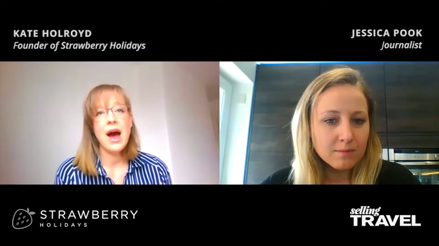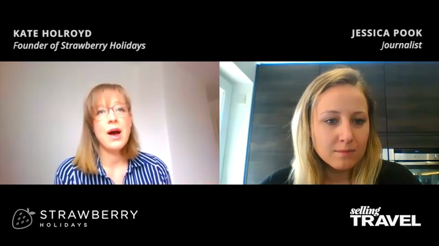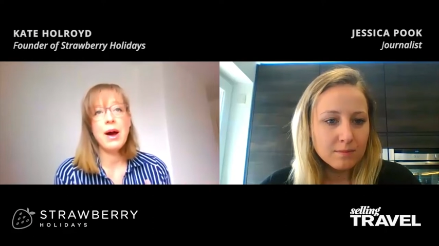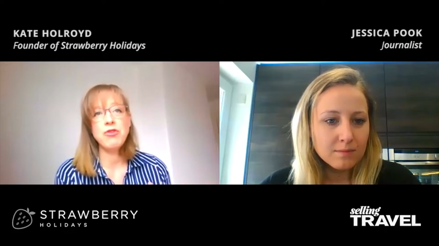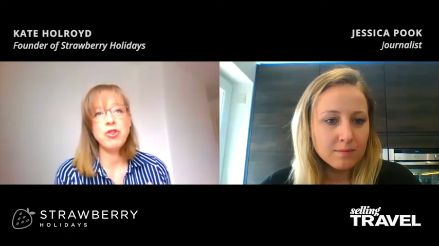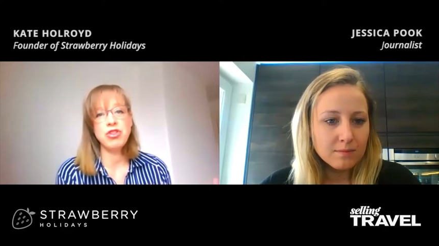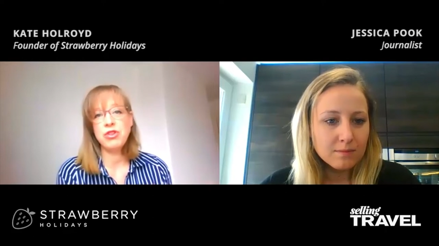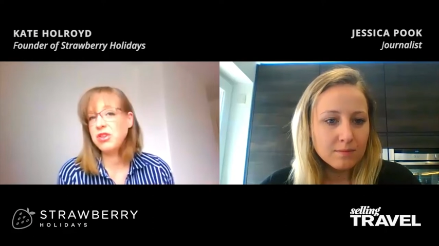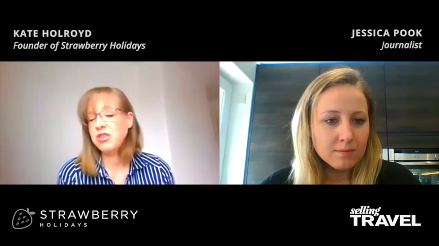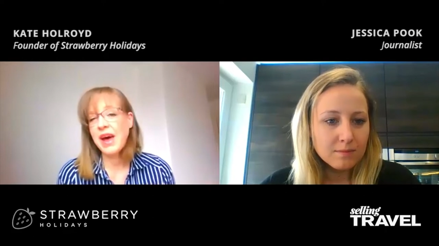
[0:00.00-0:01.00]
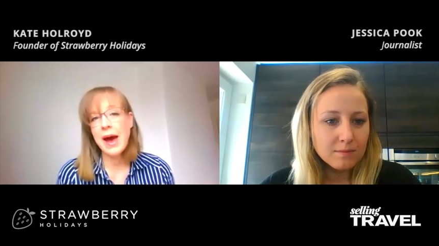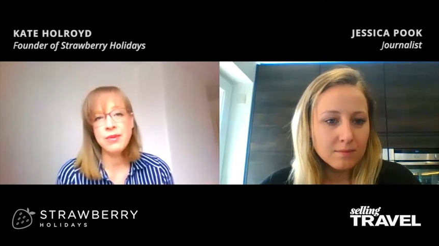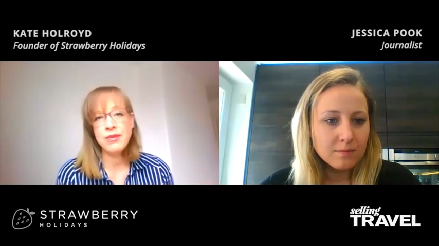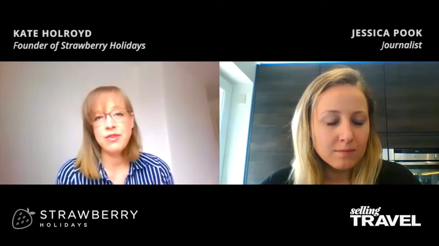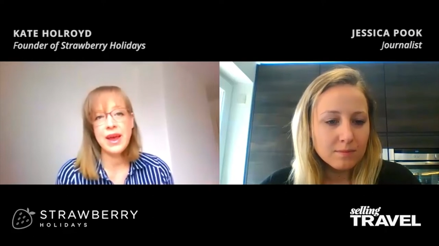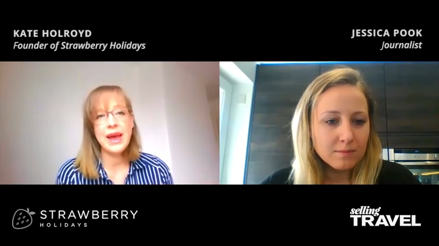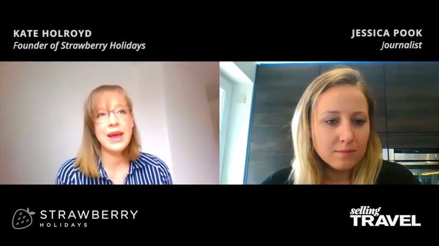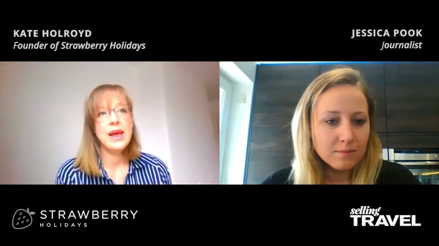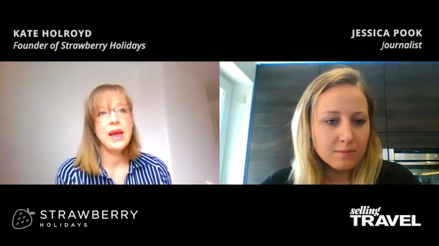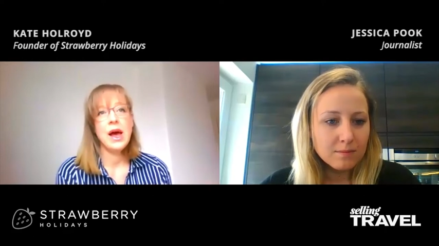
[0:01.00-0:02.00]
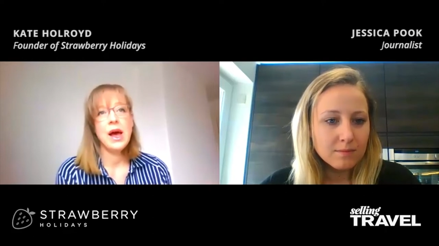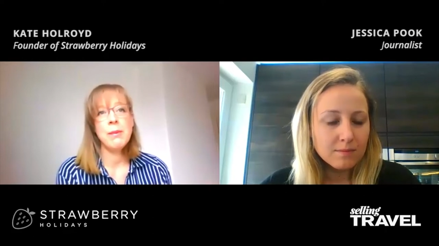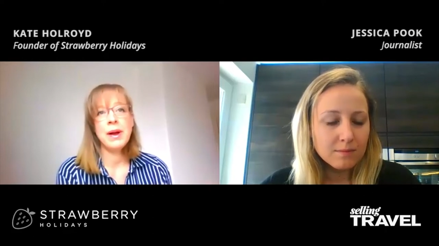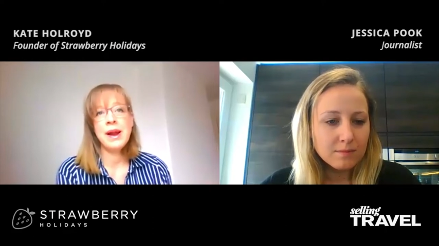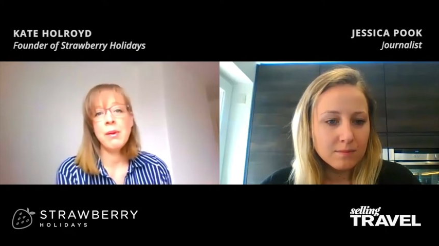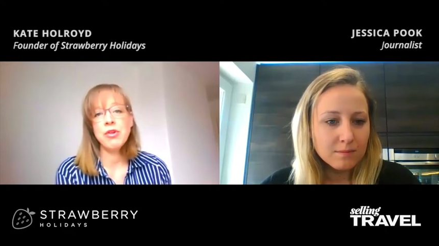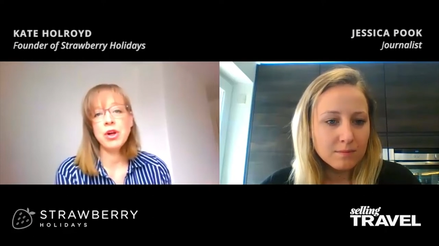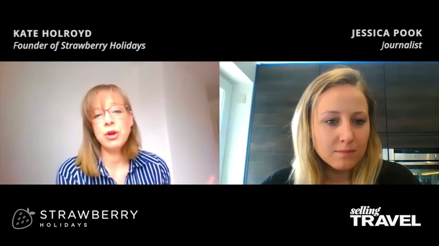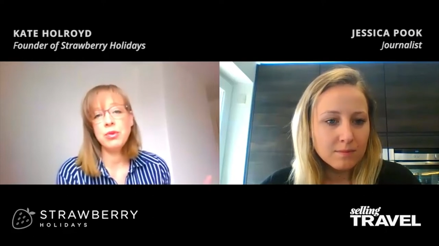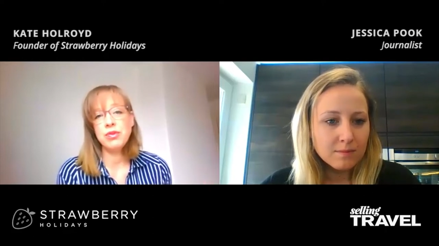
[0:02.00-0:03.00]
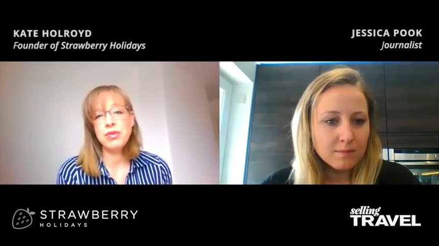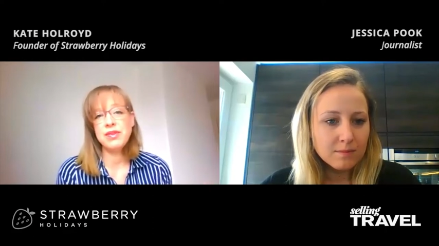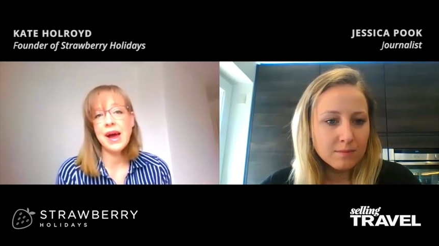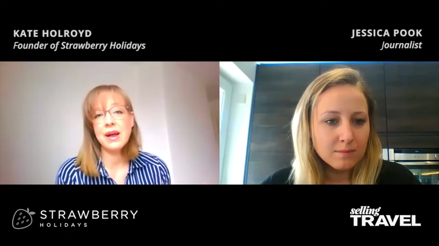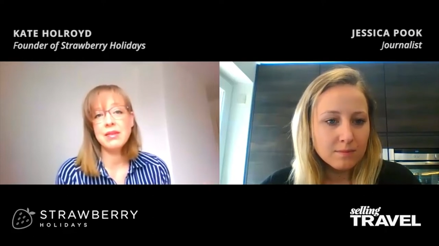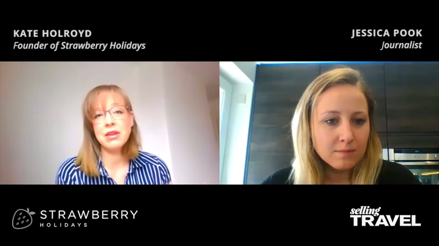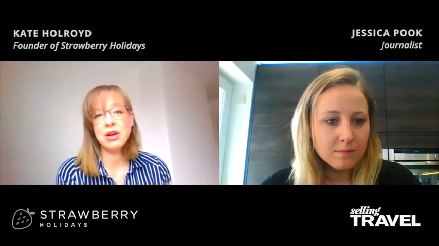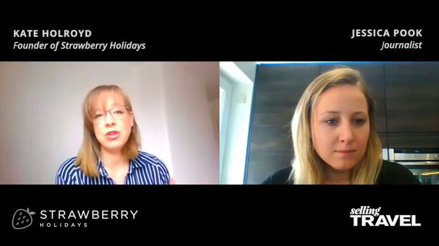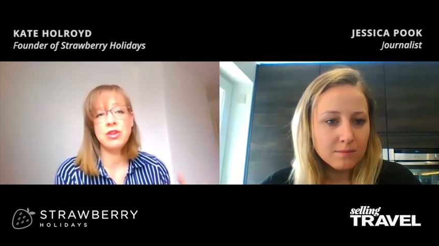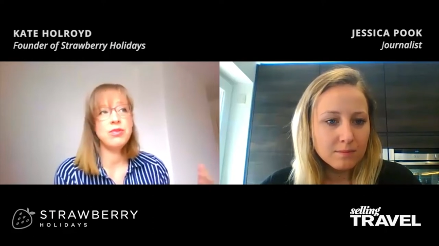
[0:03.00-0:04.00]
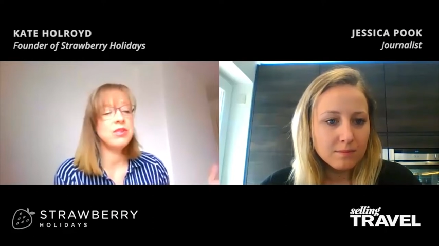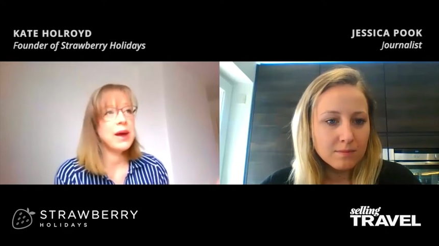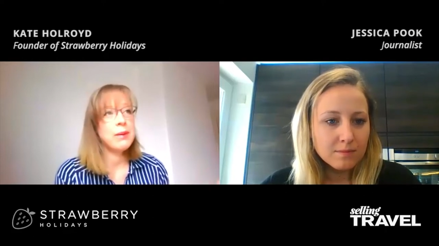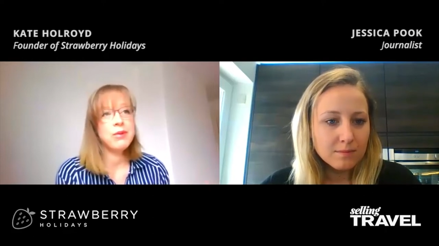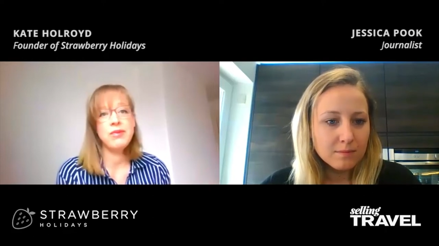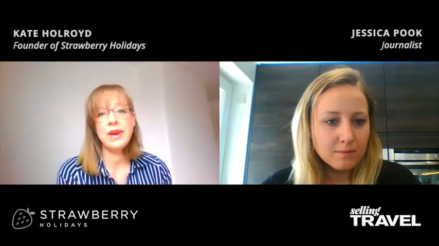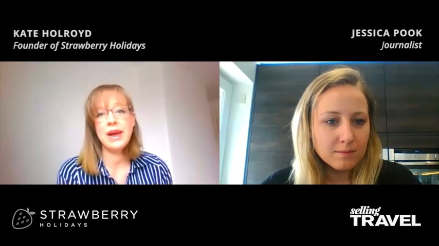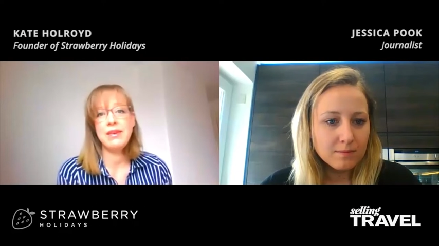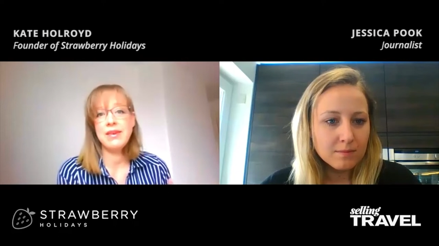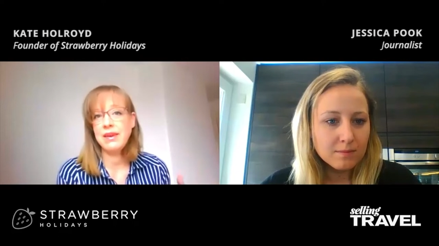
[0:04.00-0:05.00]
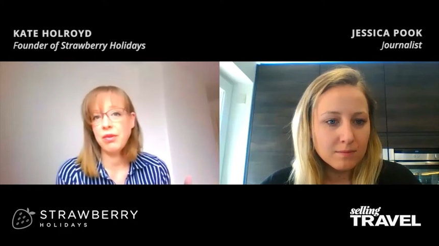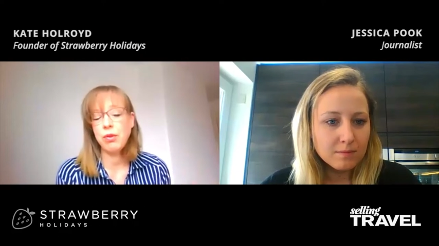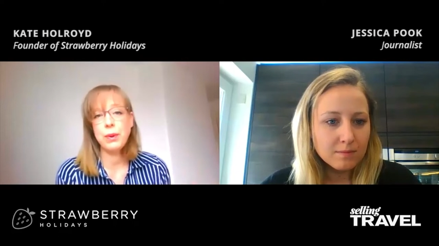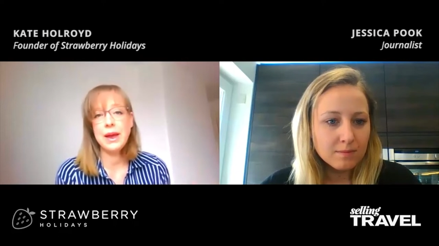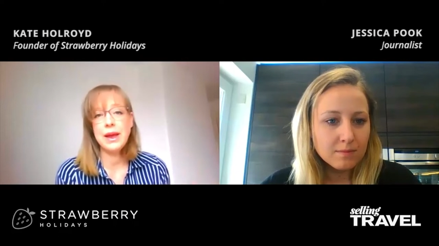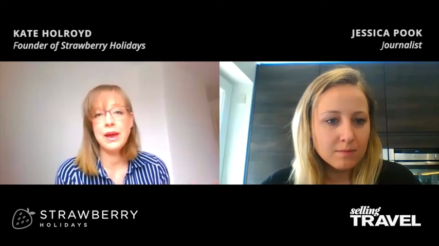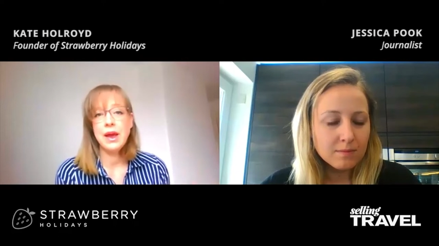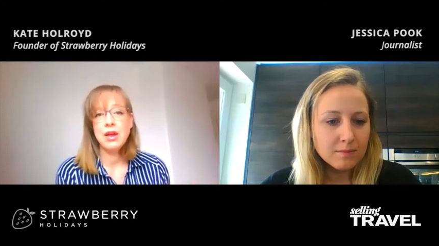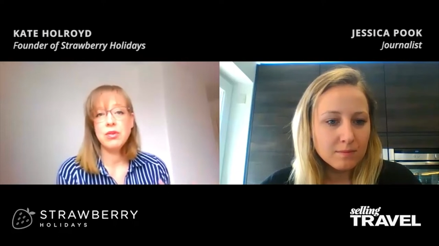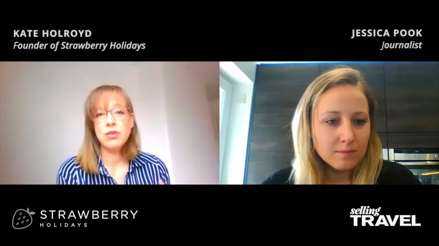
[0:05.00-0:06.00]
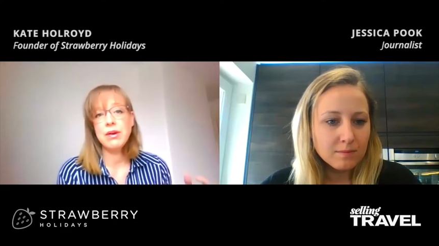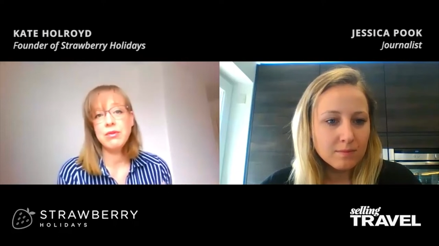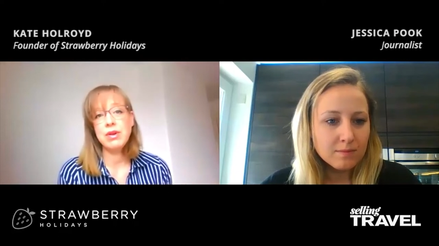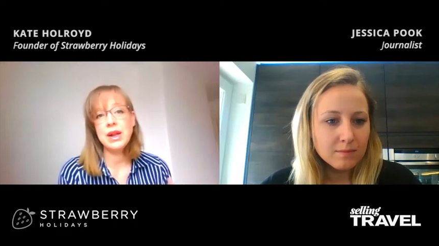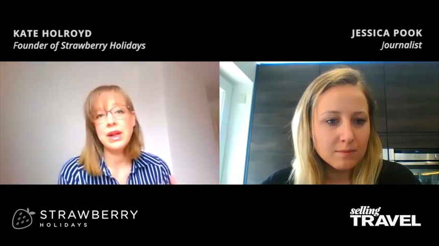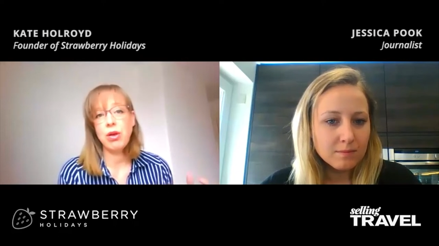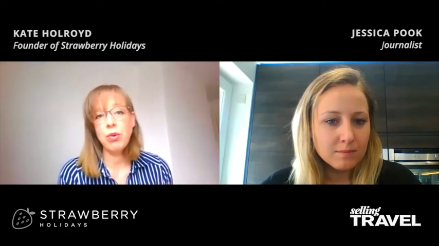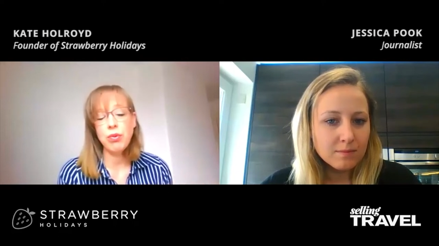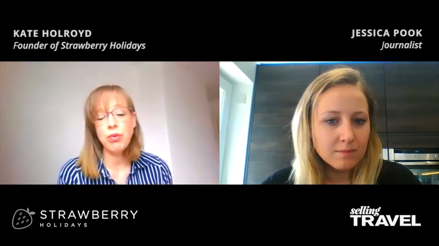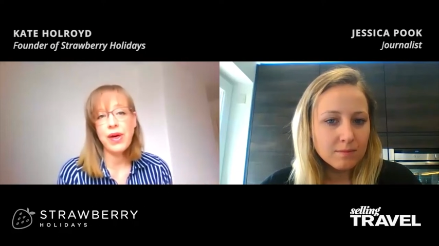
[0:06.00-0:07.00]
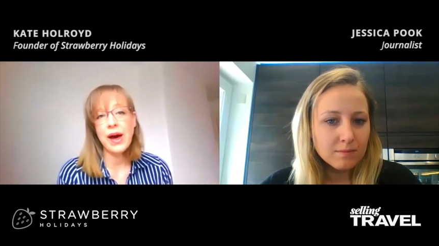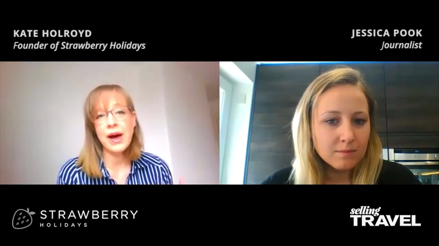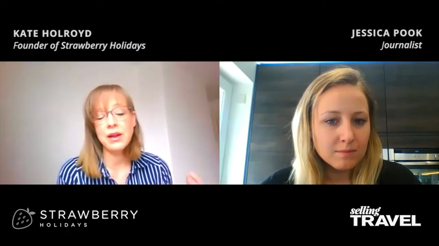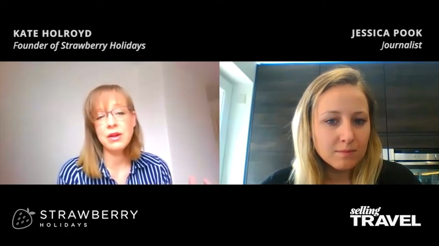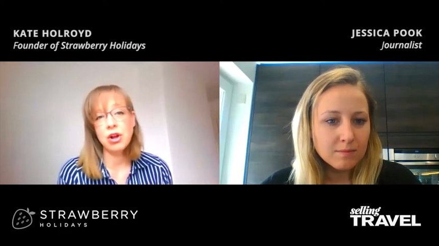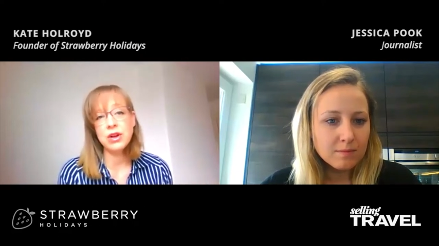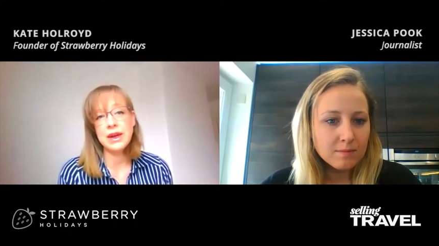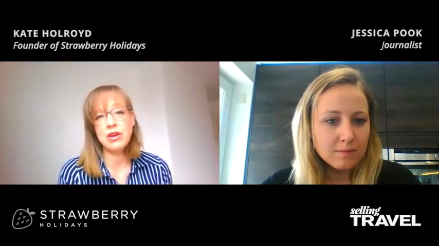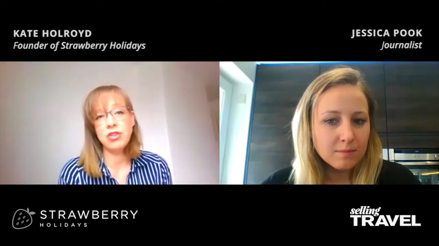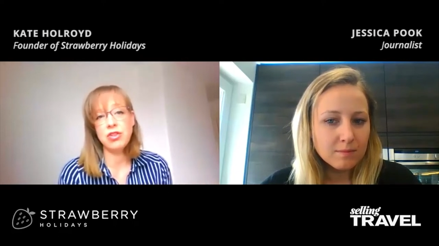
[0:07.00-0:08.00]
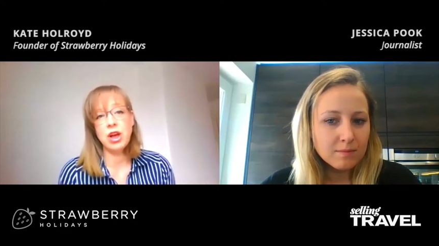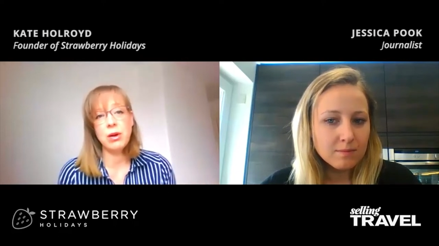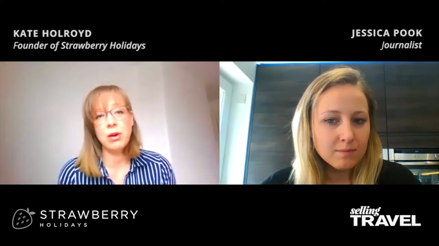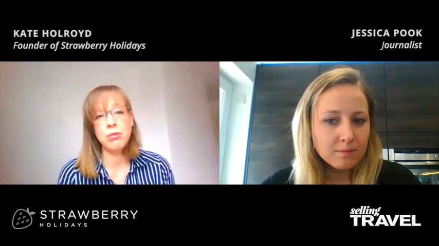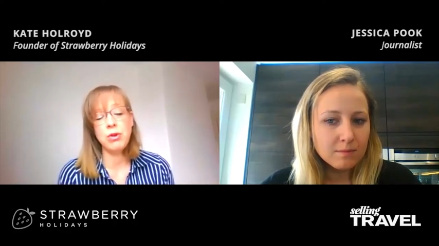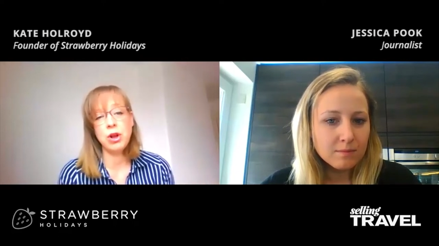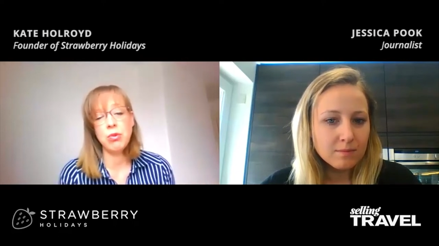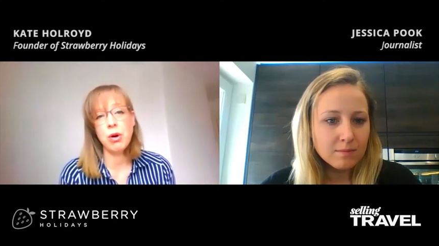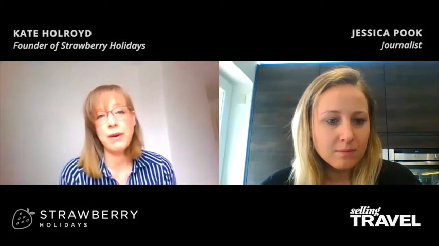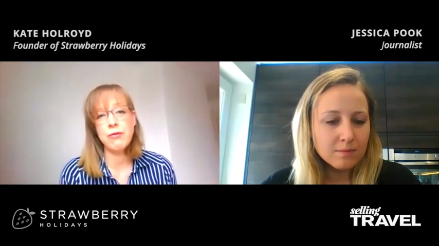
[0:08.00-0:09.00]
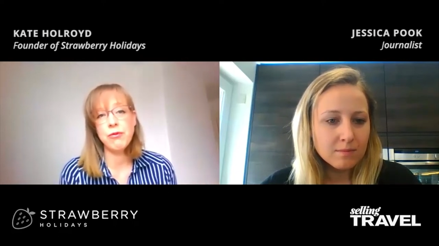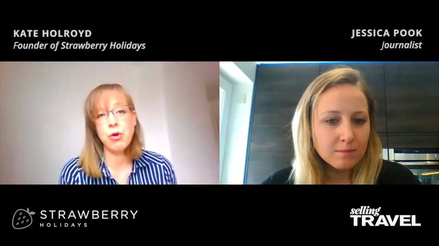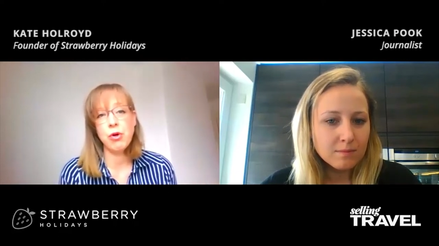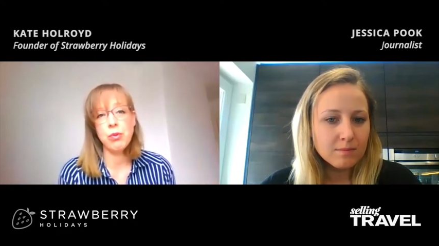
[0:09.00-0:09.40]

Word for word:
Speaker 1: I've done different times of day, um, and now I've got loads of stats on different times of day, days of the week, so I can really use that knowledge, um, you know, going forward.